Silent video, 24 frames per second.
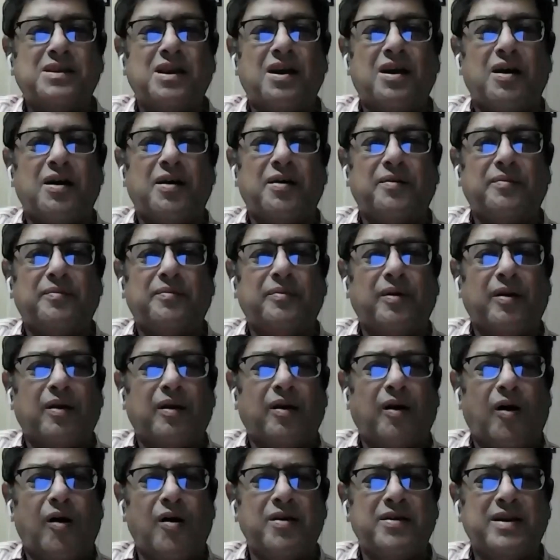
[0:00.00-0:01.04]
uh,
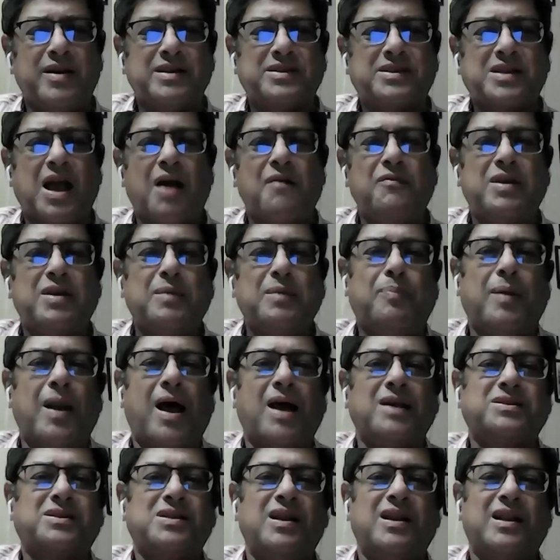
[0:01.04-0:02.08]
on Discovery
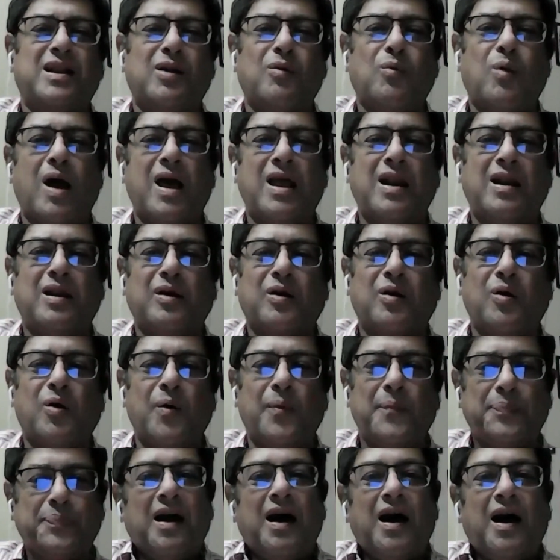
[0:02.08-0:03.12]
Plus a little while ago.
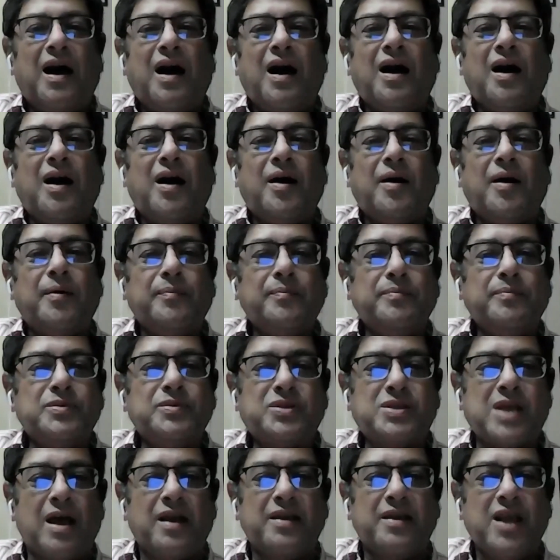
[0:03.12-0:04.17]
Uh,
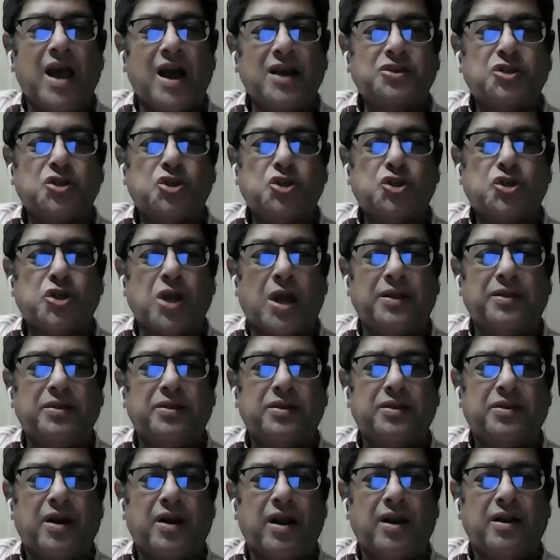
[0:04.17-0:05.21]
Yash
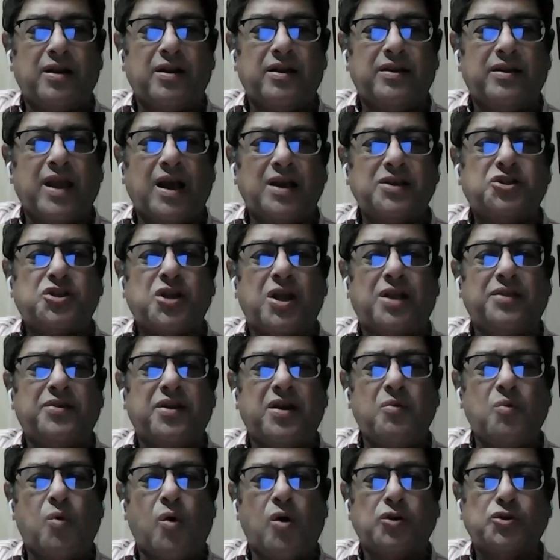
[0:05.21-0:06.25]
Chandra Yash
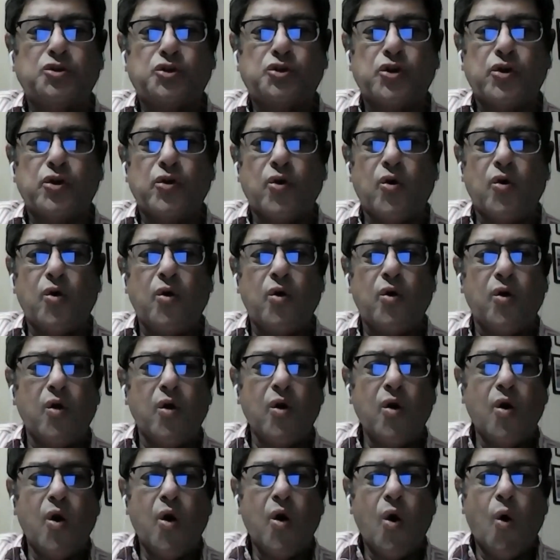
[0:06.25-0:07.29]
Chandran wants to know
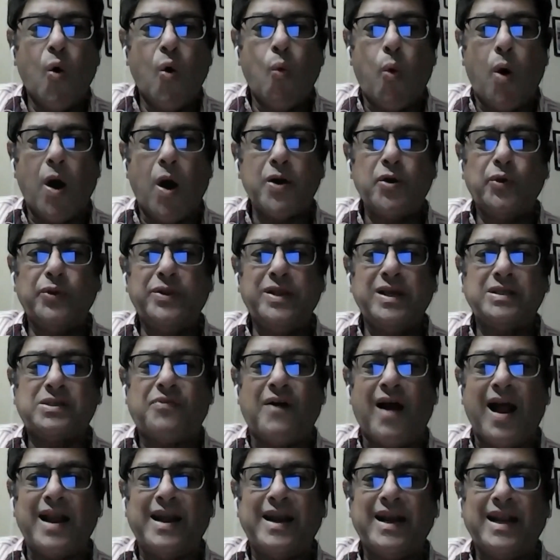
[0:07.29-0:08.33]
what do these
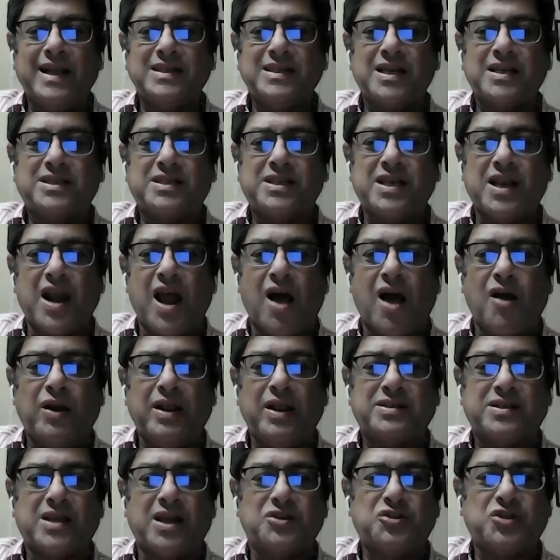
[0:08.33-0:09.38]
findings at
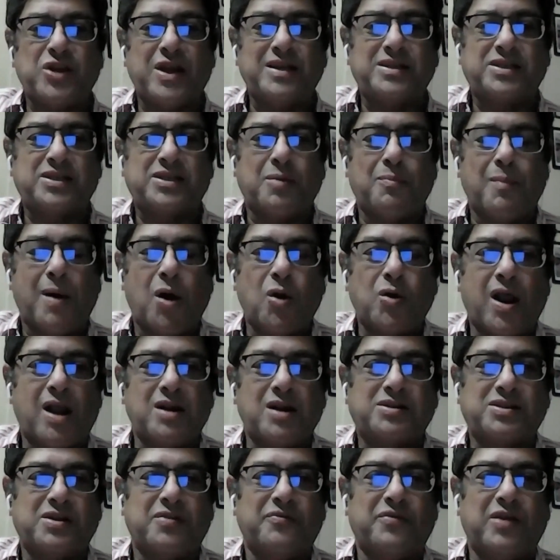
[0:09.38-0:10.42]
Sinali suggest about our
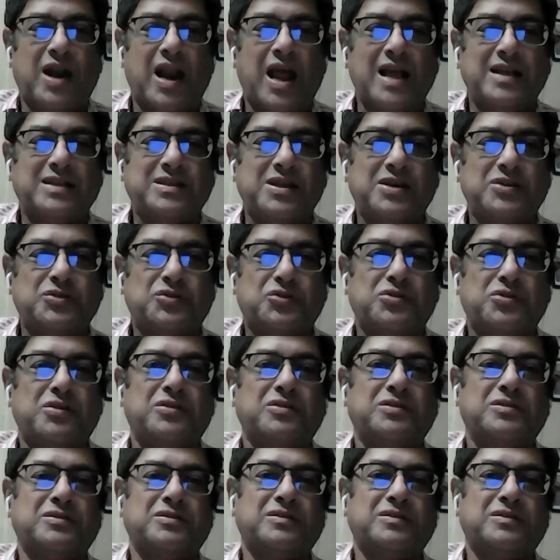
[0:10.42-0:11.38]
civilization?